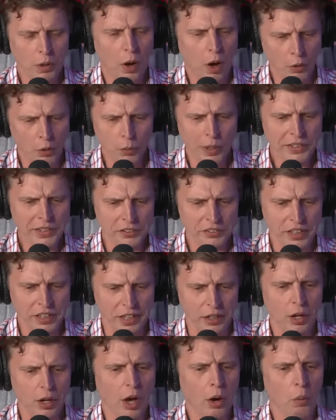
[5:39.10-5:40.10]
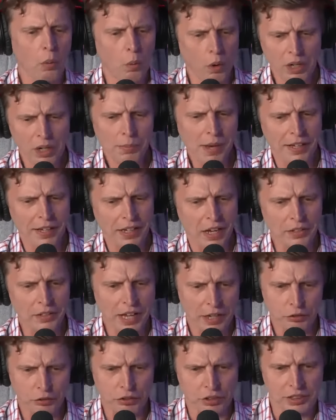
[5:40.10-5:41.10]
wait a second, what about our
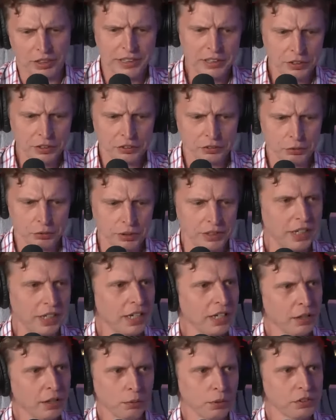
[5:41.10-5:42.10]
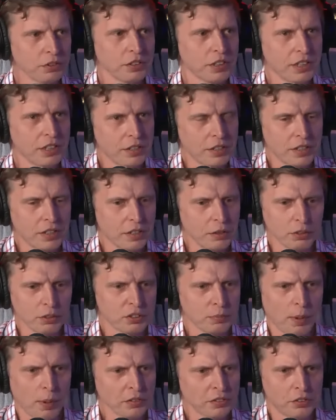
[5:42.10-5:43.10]
national industry? The
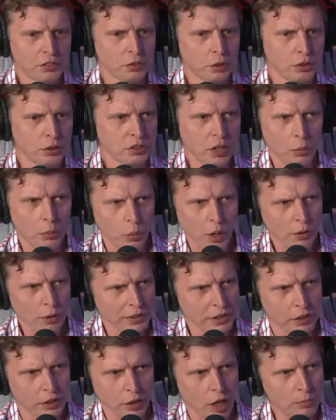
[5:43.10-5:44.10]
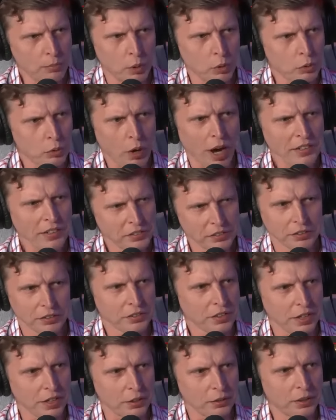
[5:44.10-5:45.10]
response is always, oh, we're in a global
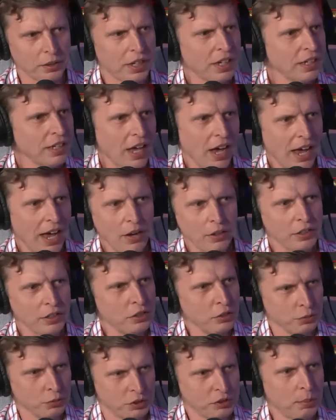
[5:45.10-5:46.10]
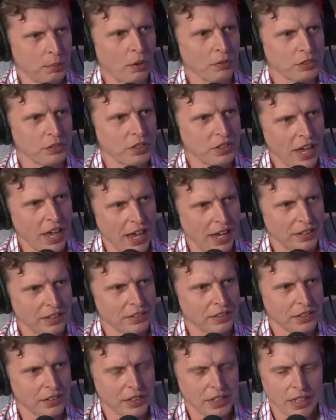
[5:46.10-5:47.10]
crisis though. Now, how can you respond to
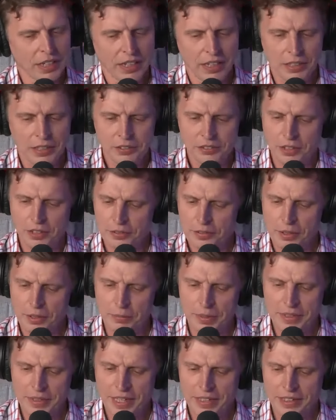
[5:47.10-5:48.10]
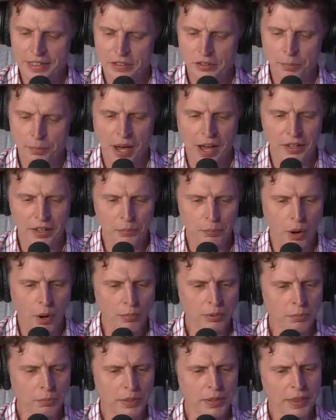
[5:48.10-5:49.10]
that? So, that's part of the
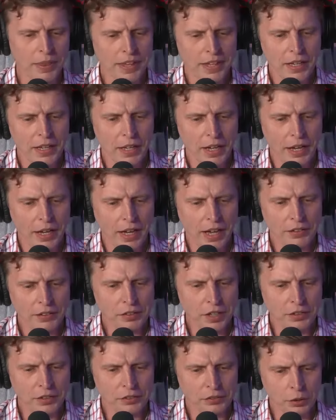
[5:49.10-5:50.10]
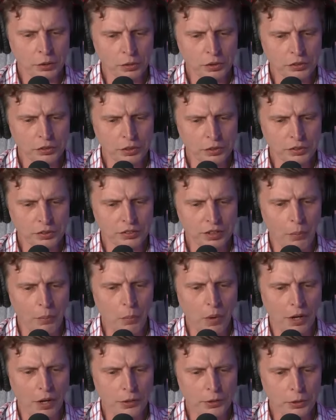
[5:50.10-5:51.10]
problem. But as sort of
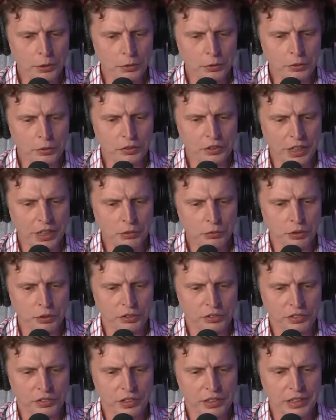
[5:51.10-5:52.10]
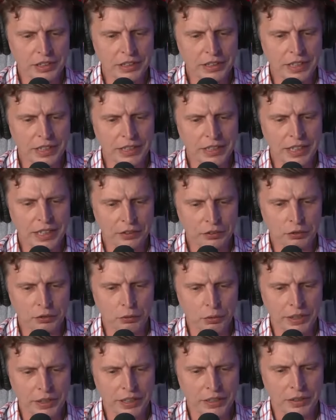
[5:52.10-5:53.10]
someone who's interested in
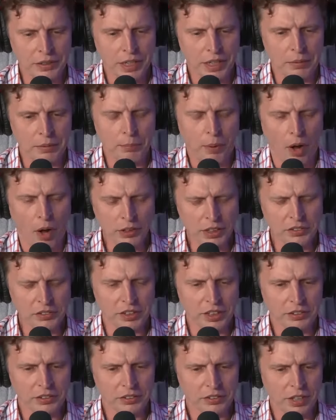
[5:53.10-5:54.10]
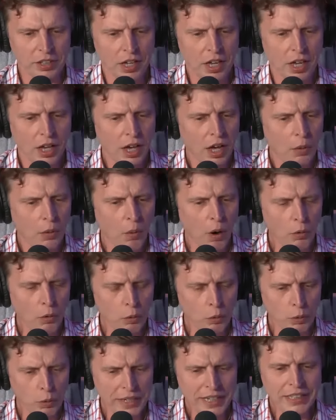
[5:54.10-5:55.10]
history and politics, what
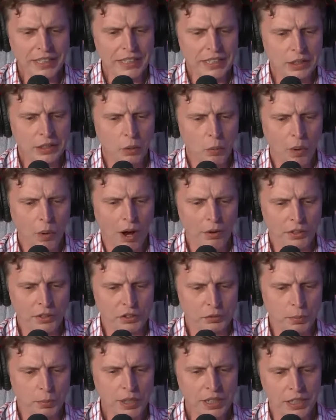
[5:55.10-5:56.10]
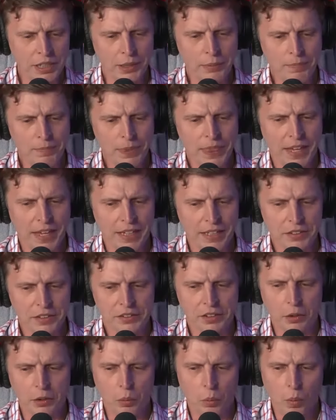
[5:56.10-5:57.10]
really worries me is
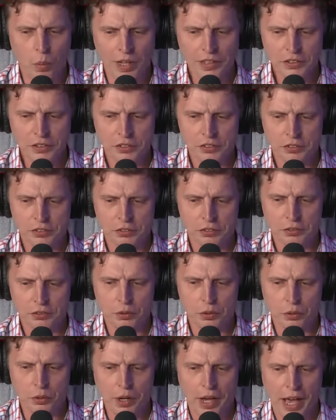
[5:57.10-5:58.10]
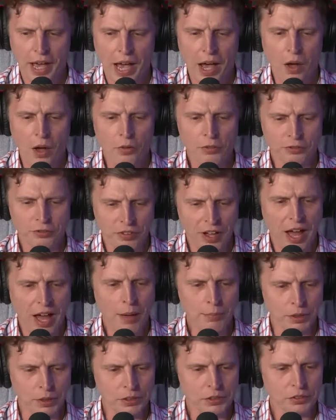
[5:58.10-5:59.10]
that once our
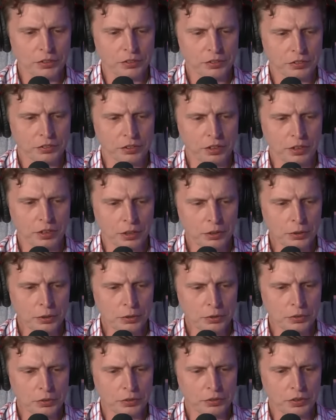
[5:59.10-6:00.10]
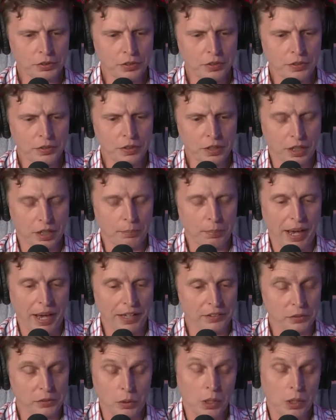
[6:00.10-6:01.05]
farmers lose the capacity,